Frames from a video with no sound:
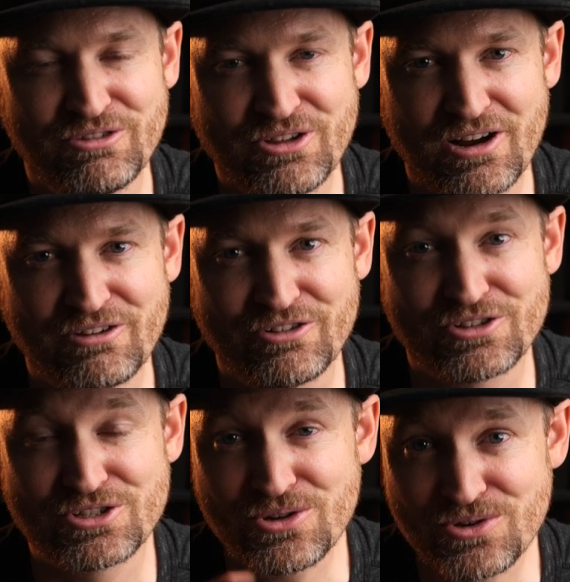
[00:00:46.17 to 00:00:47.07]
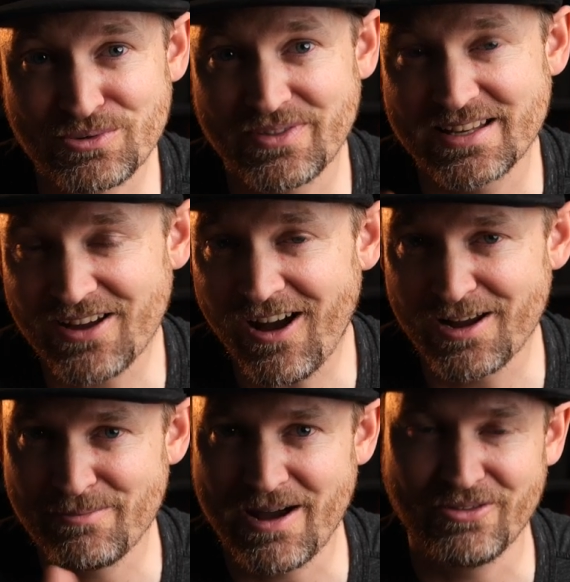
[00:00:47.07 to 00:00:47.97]
photographers use when they
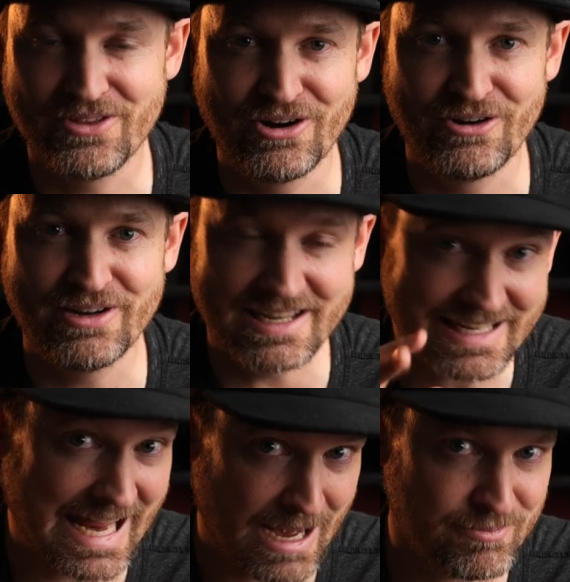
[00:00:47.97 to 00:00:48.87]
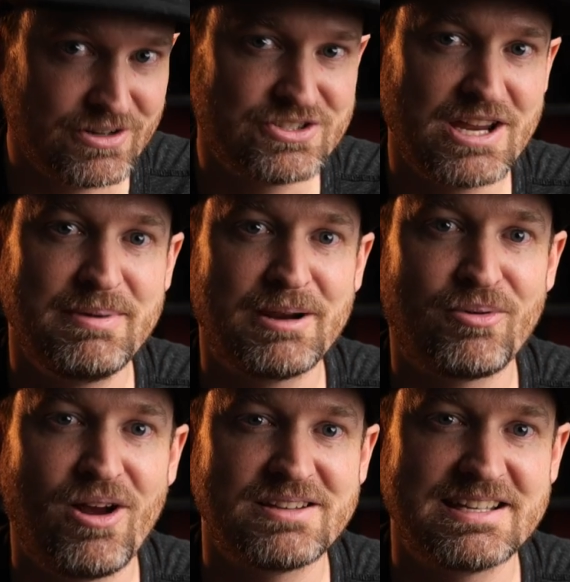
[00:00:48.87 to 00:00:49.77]
talk about their in-camera JPEG
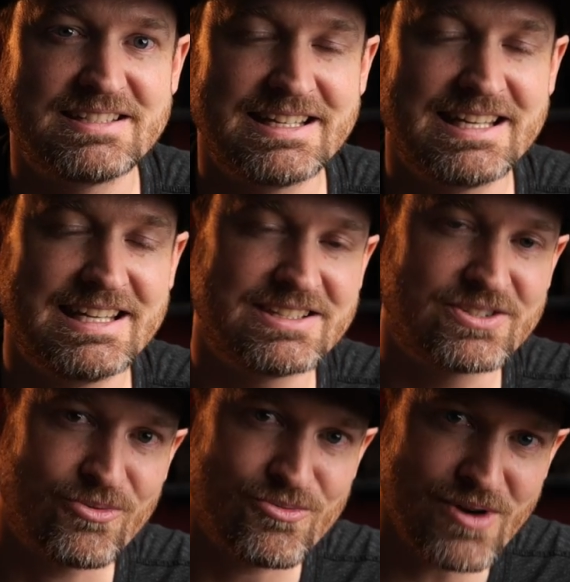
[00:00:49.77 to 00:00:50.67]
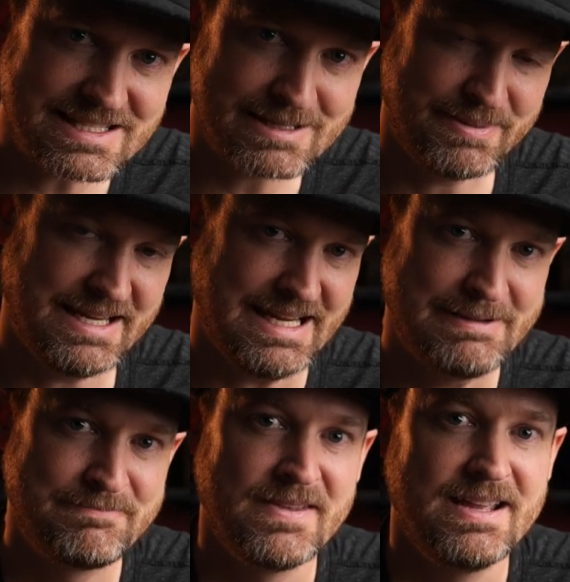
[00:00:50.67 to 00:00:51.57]
processing is recipe.
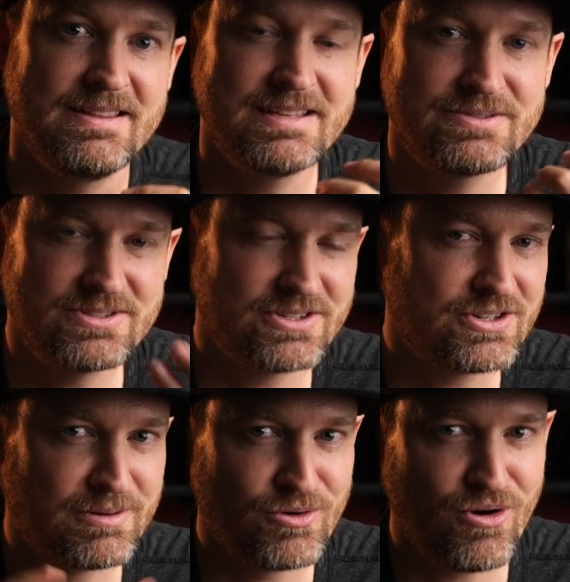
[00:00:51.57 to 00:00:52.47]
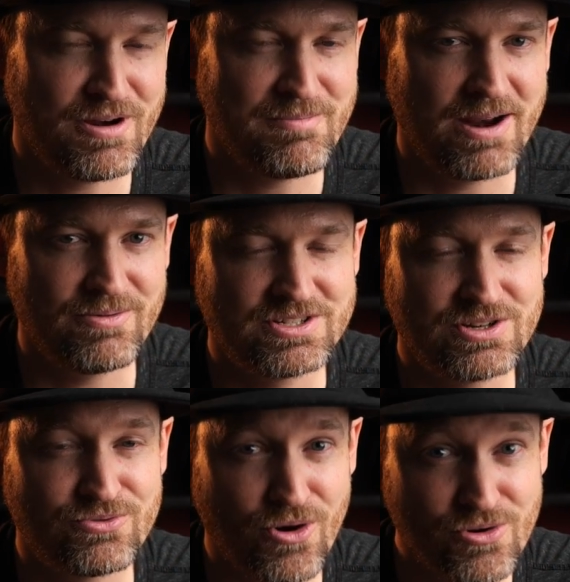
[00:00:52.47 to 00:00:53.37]
This was a term coined by
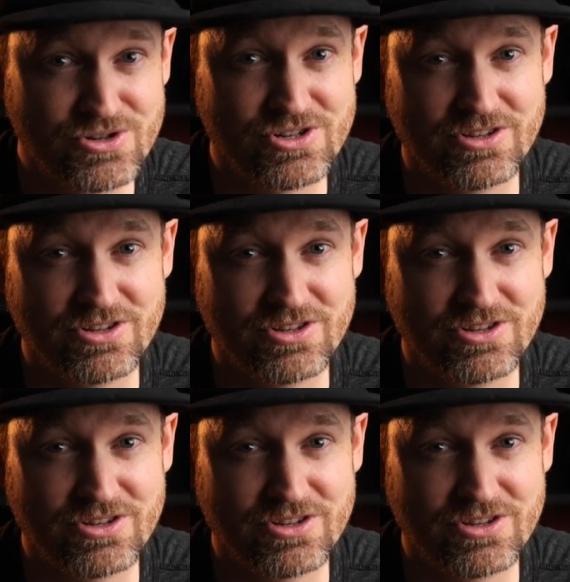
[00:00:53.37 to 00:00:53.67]
Ritchie Roesch,